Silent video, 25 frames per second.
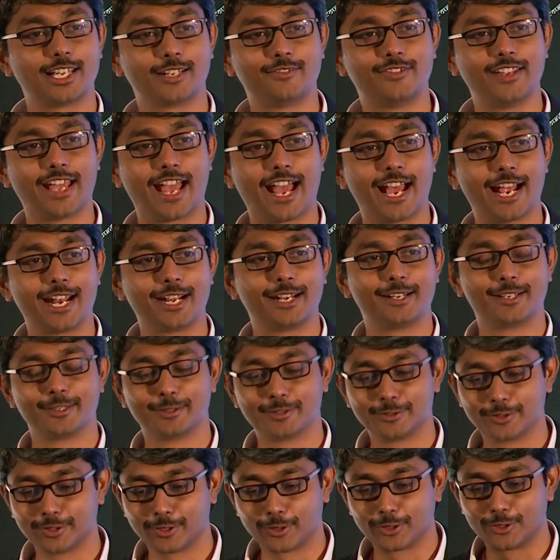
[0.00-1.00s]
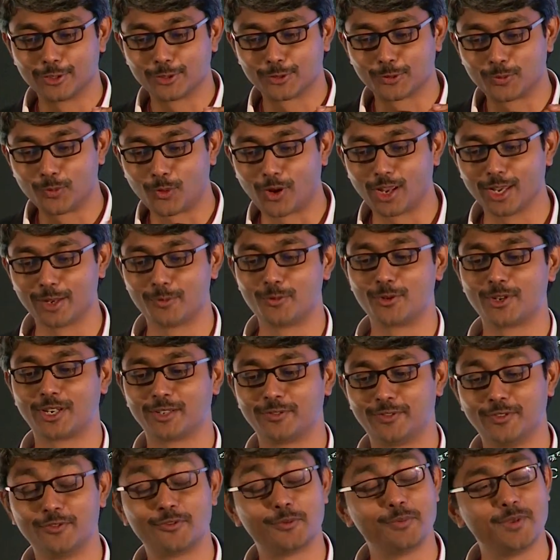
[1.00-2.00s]
that we had, or the small amount
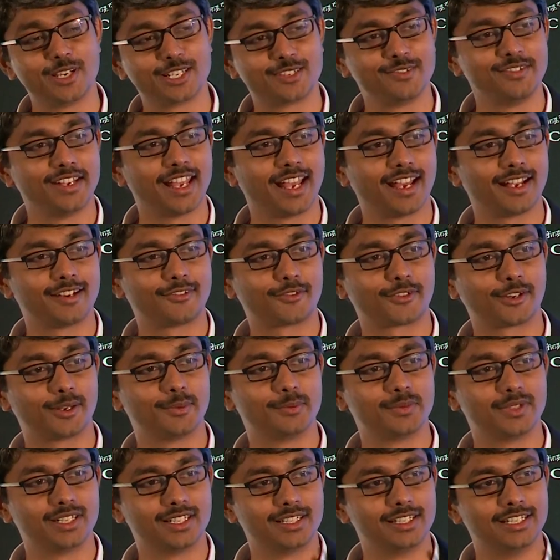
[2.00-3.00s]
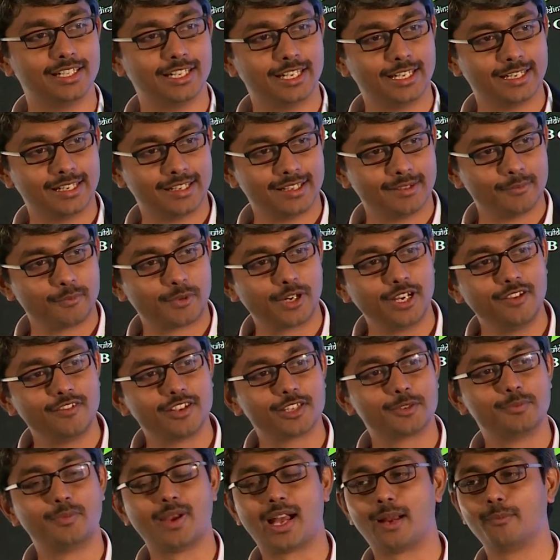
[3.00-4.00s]
of information we had from the
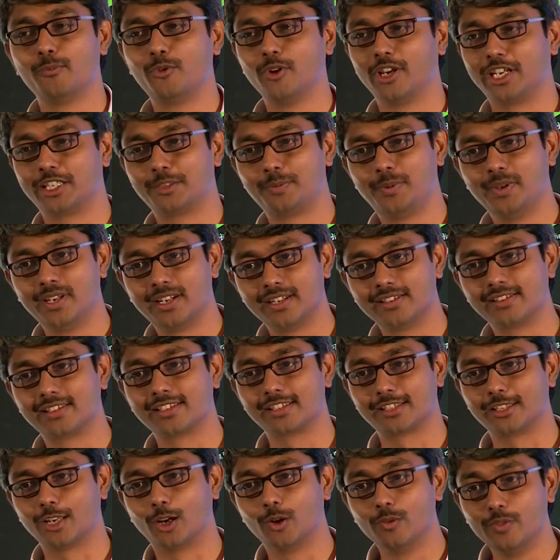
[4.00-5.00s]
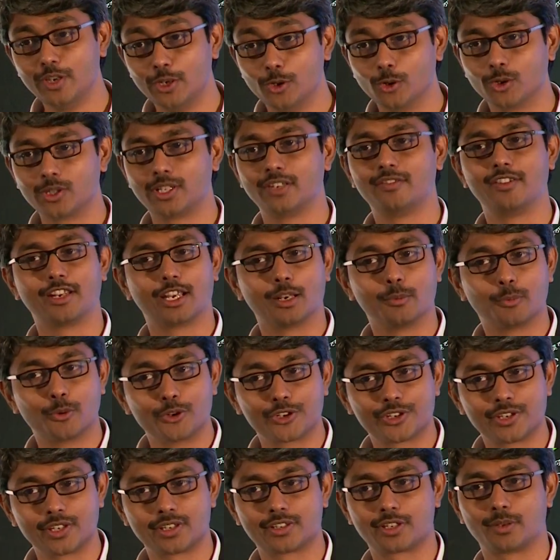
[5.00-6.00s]
previous bamboo experiences, now we know that we can
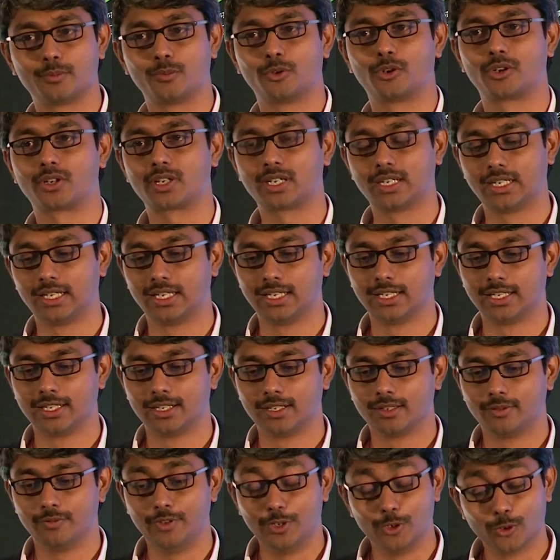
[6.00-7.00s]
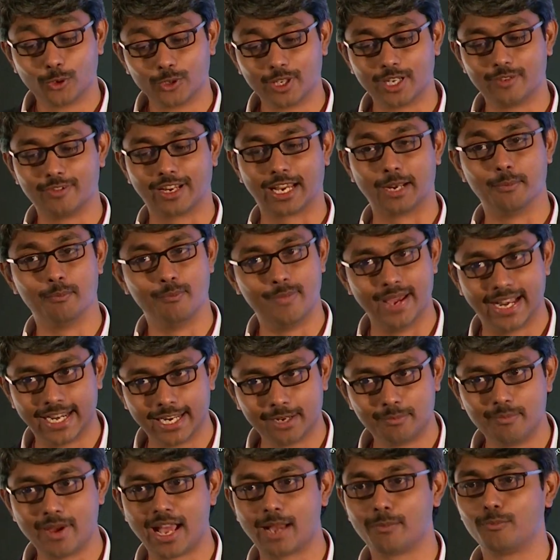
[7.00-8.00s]
push it some more. We know that we can
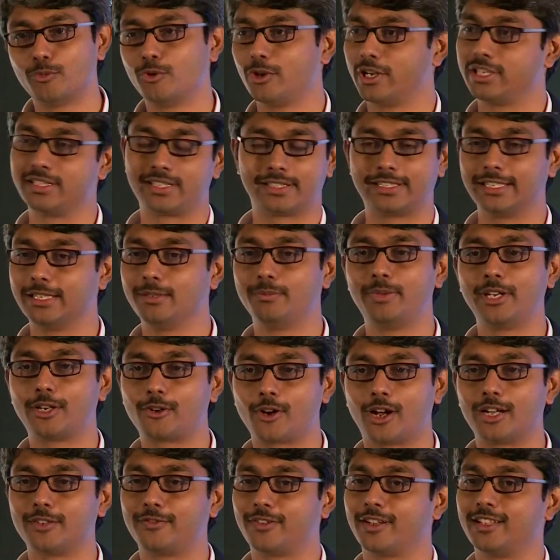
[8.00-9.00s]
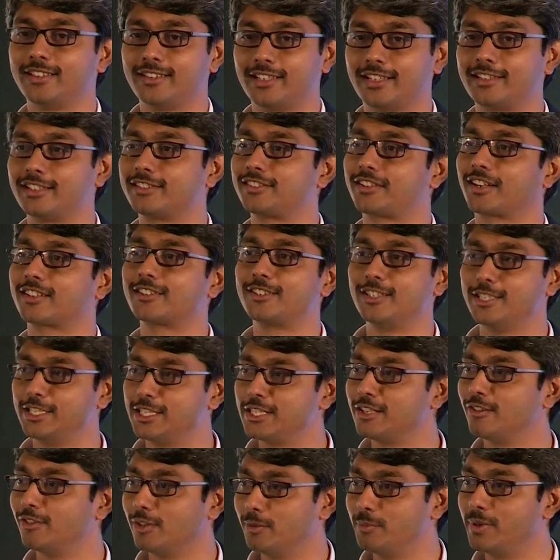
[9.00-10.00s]
bend bamboo and still be confident that the structural
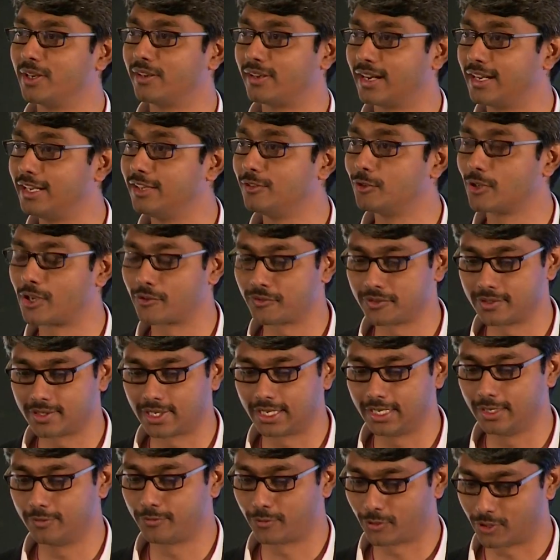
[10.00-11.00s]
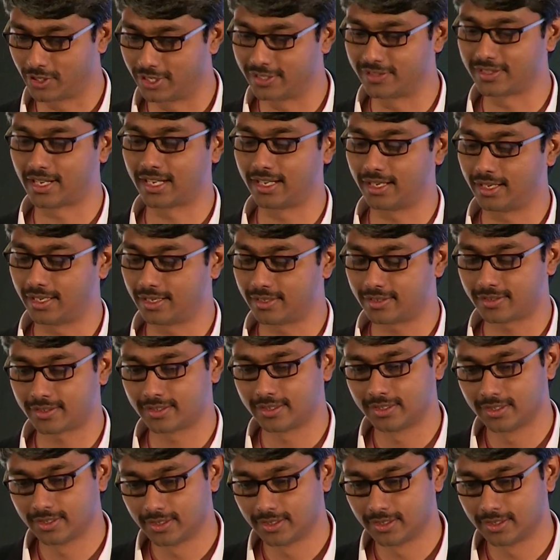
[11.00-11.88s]
engineer will be ready for designing it.